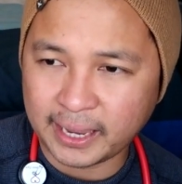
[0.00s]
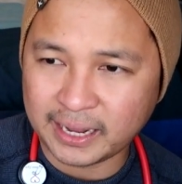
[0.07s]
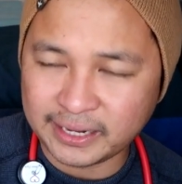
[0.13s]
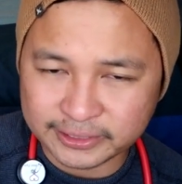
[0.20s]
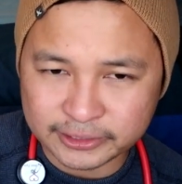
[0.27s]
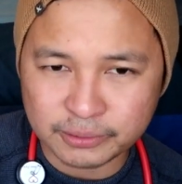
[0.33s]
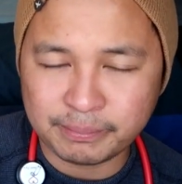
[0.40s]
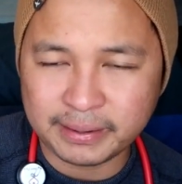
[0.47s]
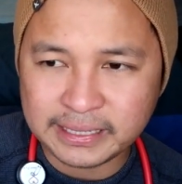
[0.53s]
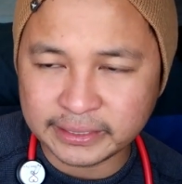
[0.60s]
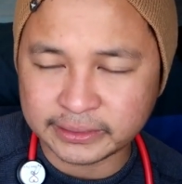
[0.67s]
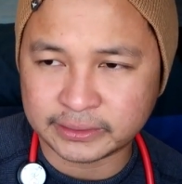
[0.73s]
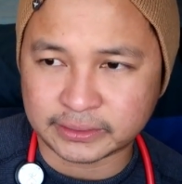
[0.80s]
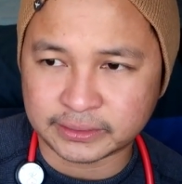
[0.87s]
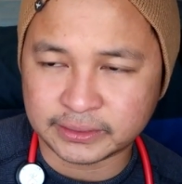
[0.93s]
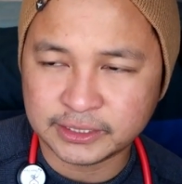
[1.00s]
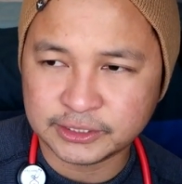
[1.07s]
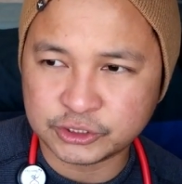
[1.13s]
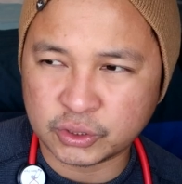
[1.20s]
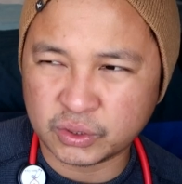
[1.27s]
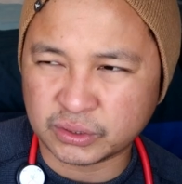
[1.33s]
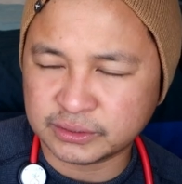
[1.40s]
Little by little.
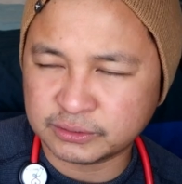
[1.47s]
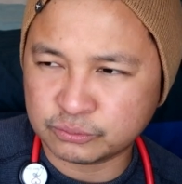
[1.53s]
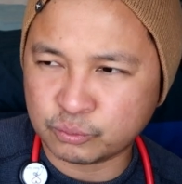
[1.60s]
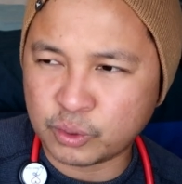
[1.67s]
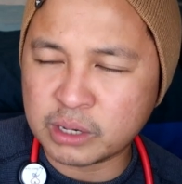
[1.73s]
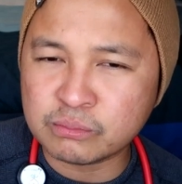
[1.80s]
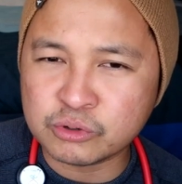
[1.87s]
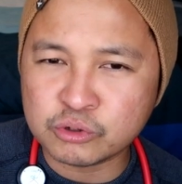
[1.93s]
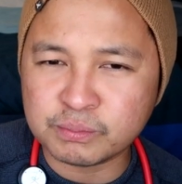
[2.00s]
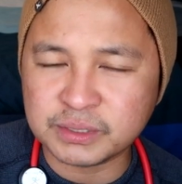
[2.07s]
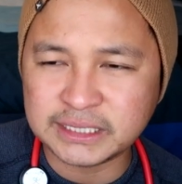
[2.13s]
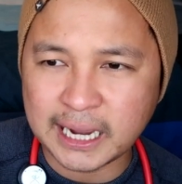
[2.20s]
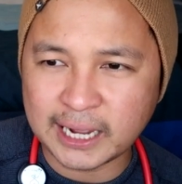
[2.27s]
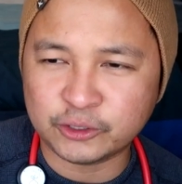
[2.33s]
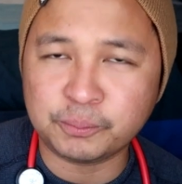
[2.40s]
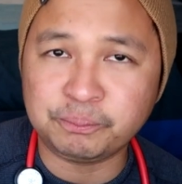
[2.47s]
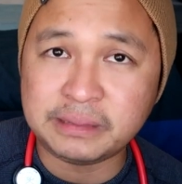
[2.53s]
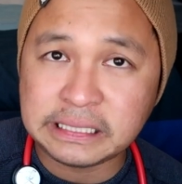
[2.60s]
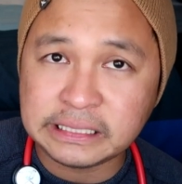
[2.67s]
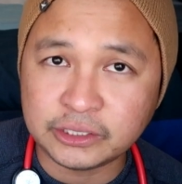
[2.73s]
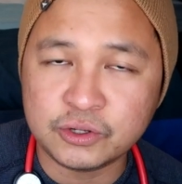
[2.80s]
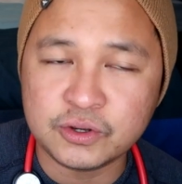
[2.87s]
So, wag mo masyadong
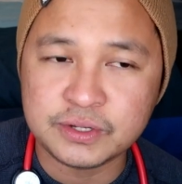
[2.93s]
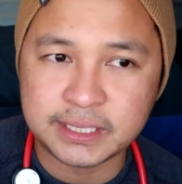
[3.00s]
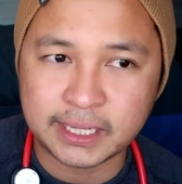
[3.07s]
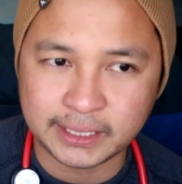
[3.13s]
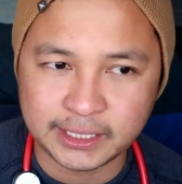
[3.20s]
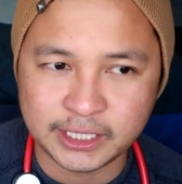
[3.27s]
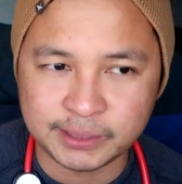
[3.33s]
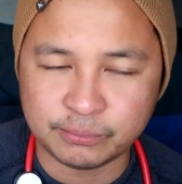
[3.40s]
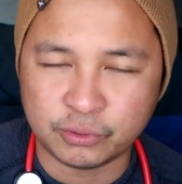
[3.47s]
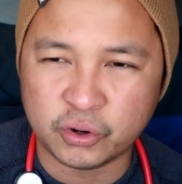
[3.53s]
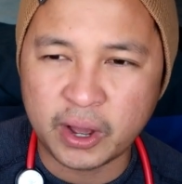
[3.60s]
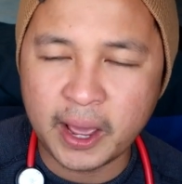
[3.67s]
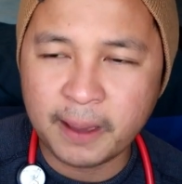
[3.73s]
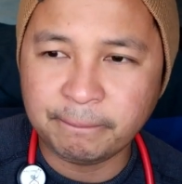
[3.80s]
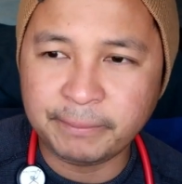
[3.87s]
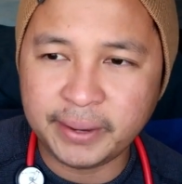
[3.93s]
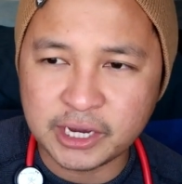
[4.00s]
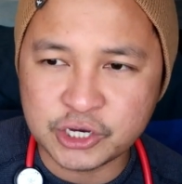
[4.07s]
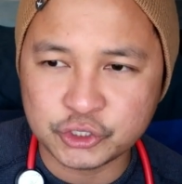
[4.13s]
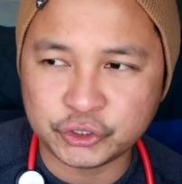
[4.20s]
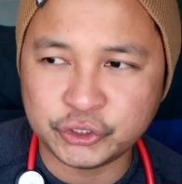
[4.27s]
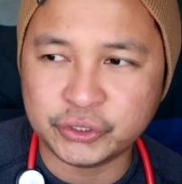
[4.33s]
pilitin yung sarili mo.
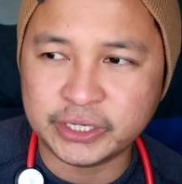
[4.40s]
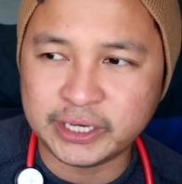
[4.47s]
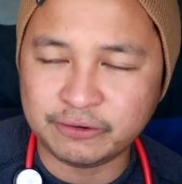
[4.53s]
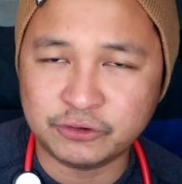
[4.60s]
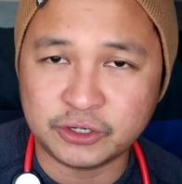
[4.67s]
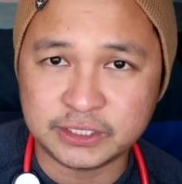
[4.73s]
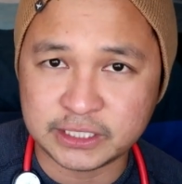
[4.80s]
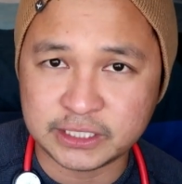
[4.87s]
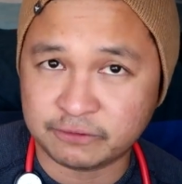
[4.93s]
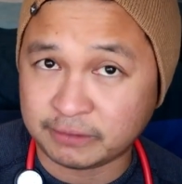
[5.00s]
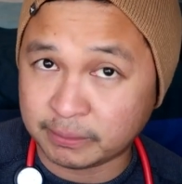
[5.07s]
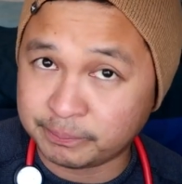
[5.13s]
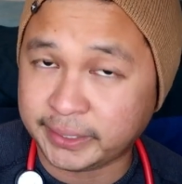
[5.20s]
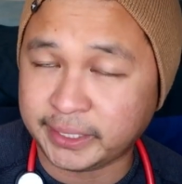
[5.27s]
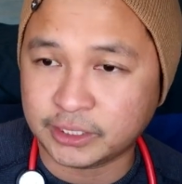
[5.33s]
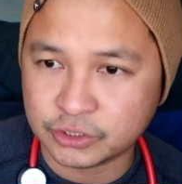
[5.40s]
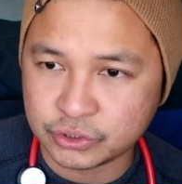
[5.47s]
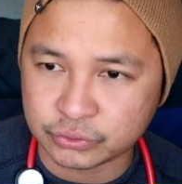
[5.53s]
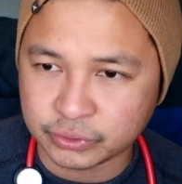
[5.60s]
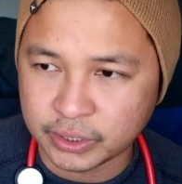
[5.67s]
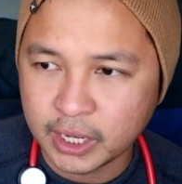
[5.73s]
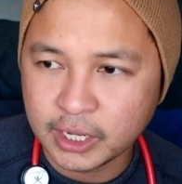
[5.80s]
Make sure you give yourself a break
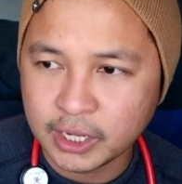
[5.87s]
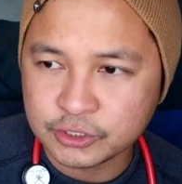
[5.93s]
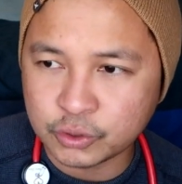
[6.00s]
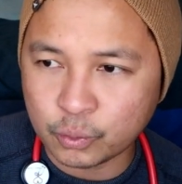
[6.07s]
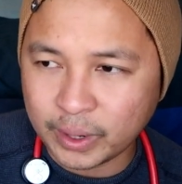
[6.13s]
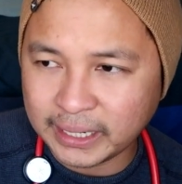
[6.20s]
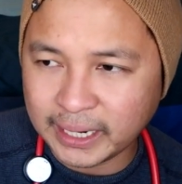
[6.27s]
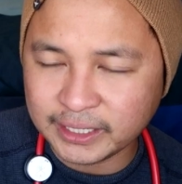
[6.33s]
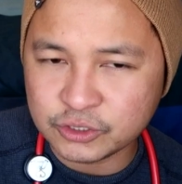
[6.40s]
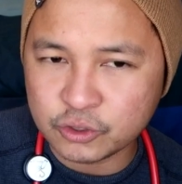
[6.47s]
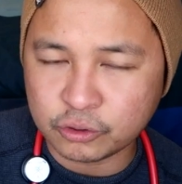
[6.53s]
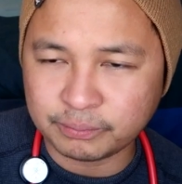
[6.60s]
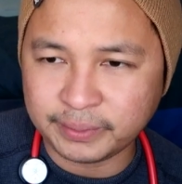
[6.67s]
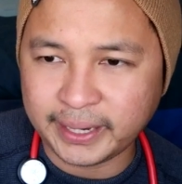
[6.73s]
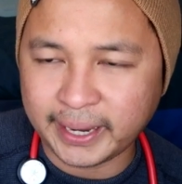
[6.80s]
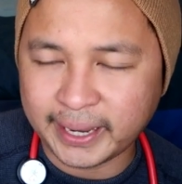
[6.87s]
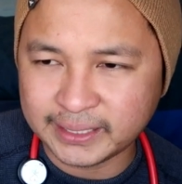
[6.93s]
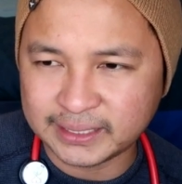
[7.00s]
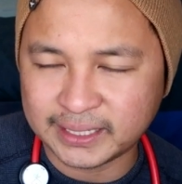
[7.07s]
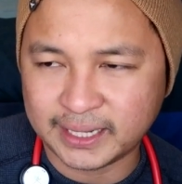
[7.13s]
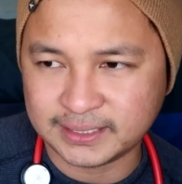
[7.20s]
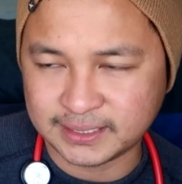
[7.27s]
too. So, when I took my
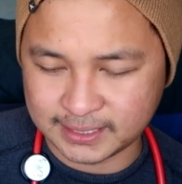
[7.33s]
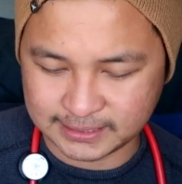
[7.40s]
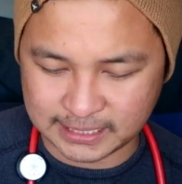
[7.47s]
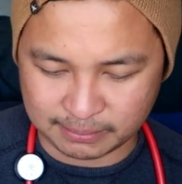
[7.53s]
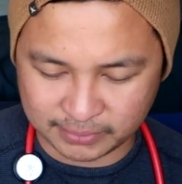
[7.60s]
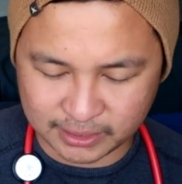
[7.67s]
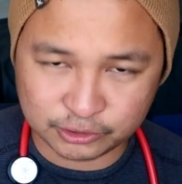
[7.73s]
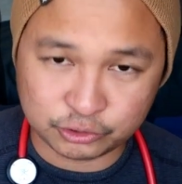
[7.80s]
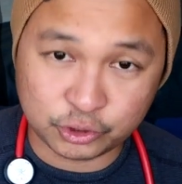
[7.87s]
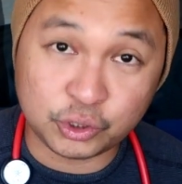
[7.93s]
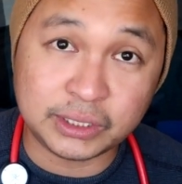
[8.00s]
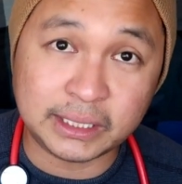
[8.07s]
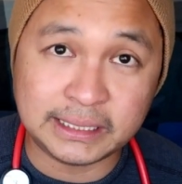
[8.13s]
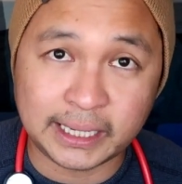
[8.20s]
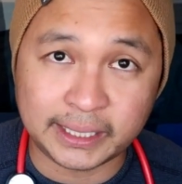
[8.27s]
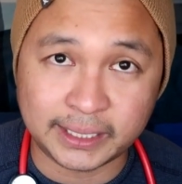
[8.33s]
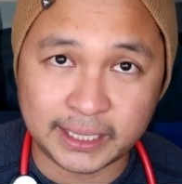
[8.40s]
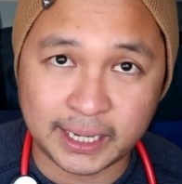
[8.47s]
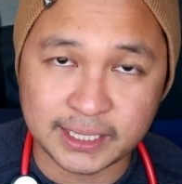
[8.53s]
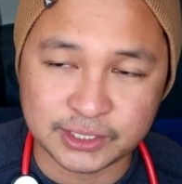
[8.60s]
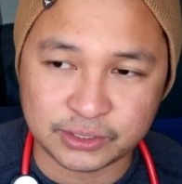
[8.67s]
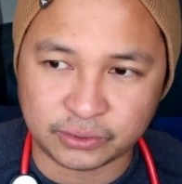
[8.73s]
NCLEX exam, ganito yung nangyari
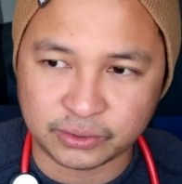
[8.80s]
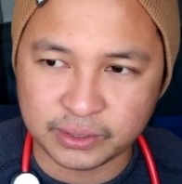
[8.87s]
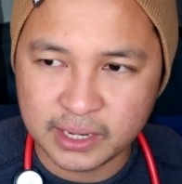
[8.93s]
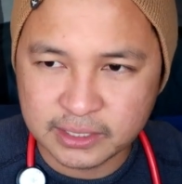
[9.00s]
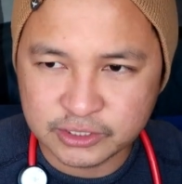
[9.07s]
guys, no?